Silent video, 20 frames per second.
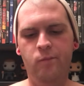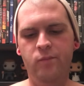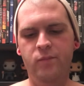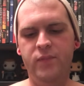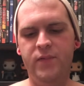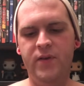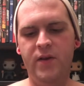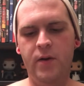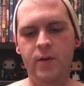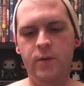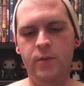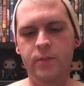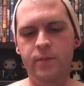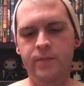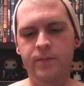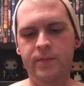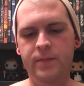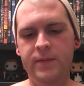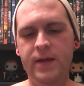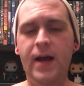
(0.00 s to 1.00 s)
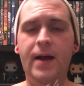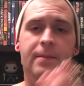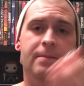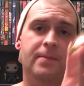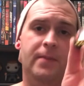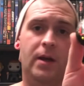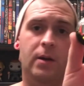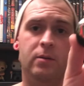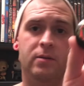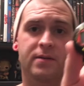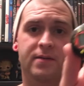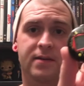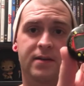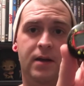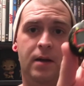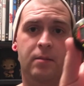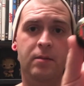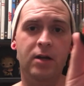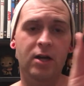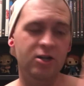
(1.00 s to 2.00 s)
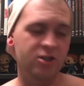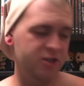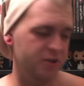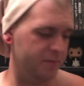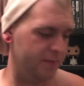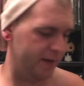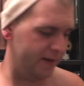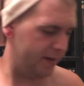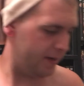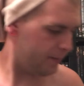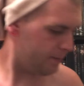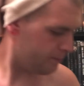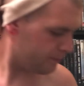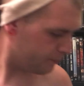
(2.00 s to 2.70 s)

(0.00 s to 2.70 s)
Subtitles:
So yeah, that was the Tamagotchi Mini.